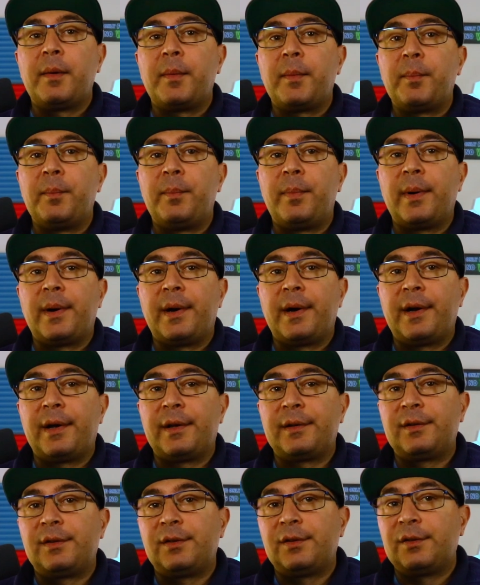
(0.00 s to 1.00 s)

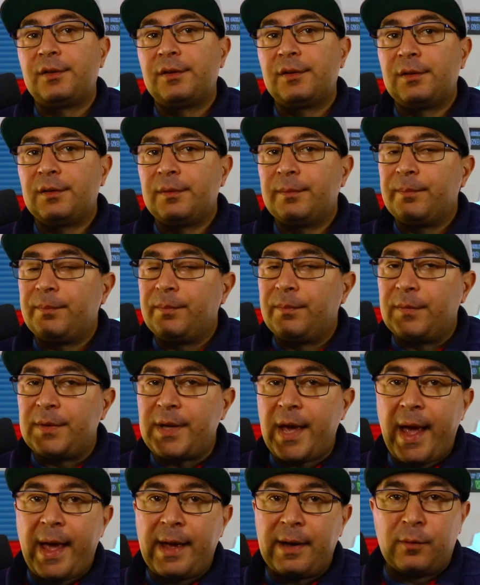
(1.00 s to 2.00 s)
But
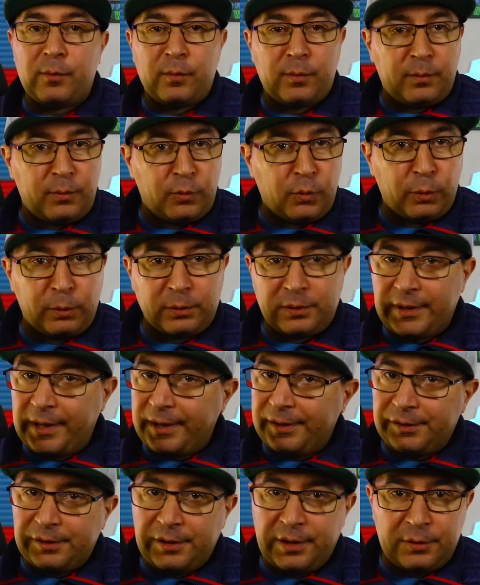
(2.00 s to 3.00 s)
yeah, we'll
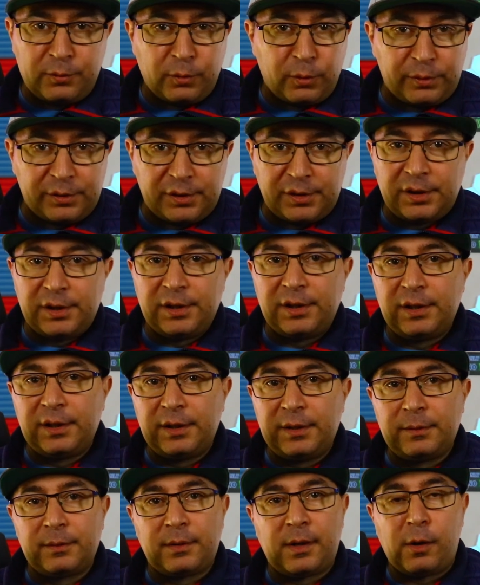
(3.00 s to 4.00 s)
test it. We'll
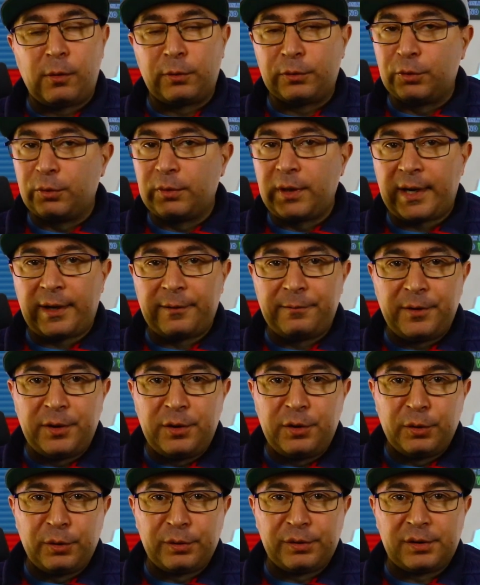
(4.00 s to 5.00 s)
see. I will do a lot of
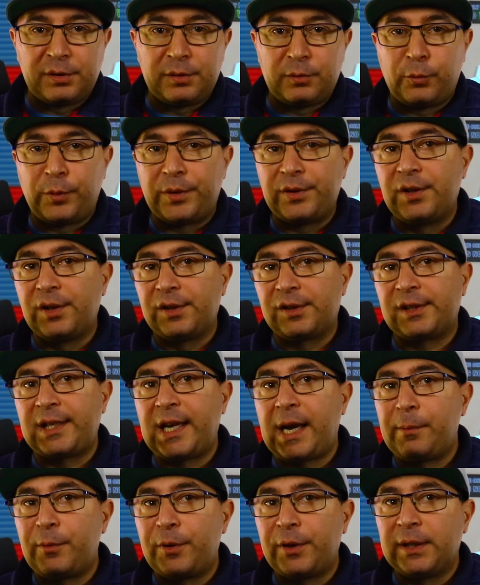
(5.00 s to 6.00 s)
videos with this
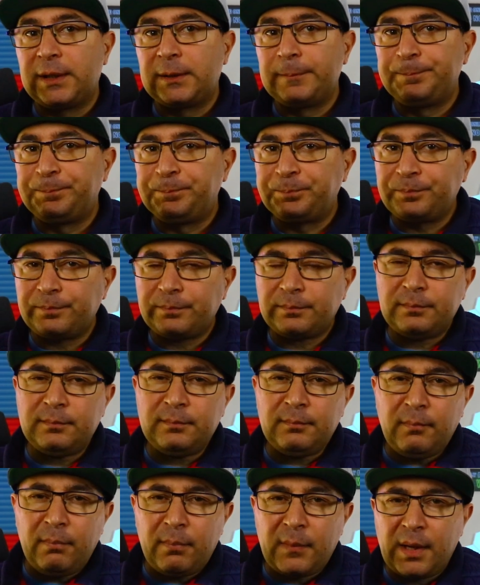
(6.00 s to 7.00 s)
camera.
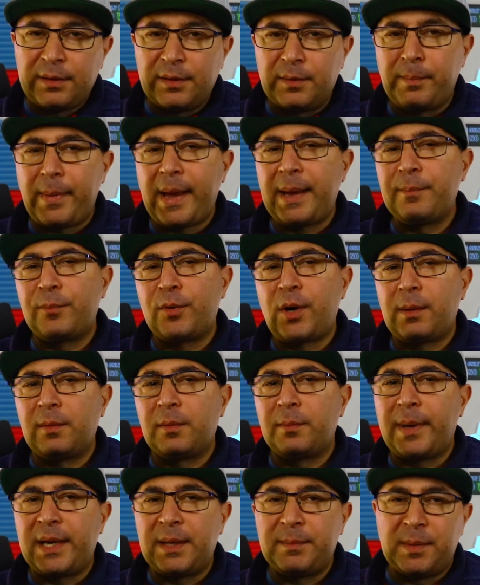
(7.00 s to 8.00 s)
The main
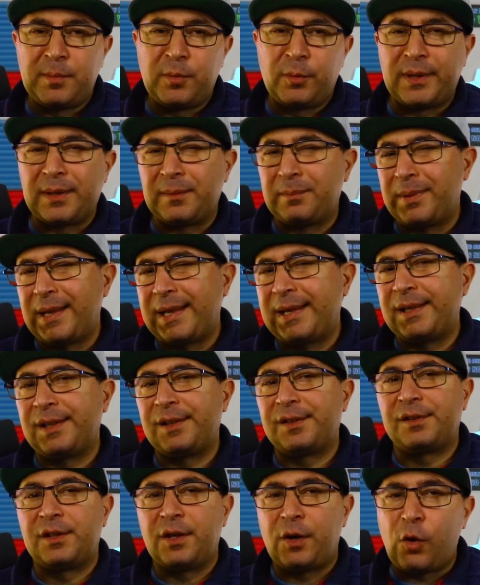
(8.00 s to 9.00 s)
problem many people complaining
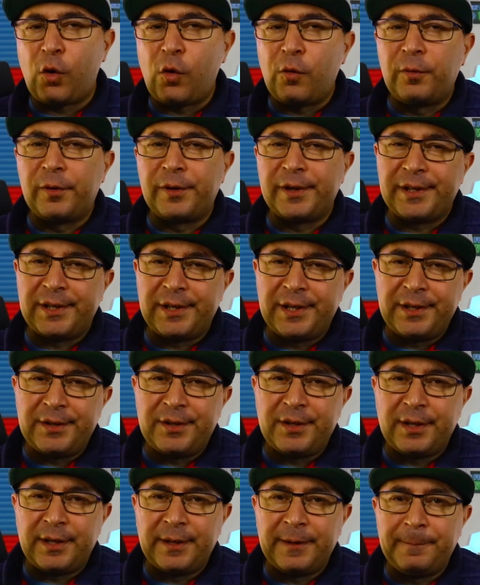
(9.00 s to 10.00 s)
is the
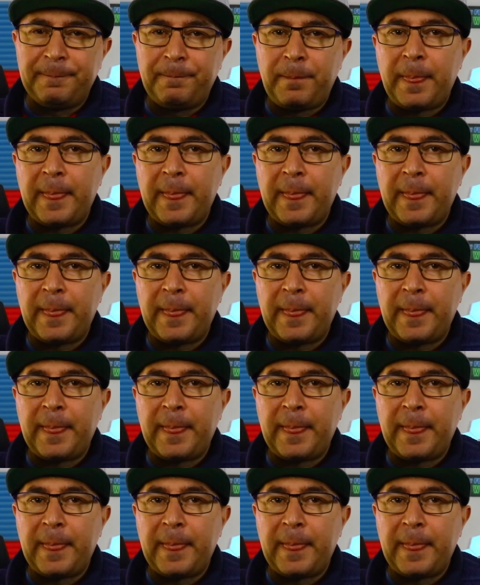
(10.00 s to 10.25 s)
overheating.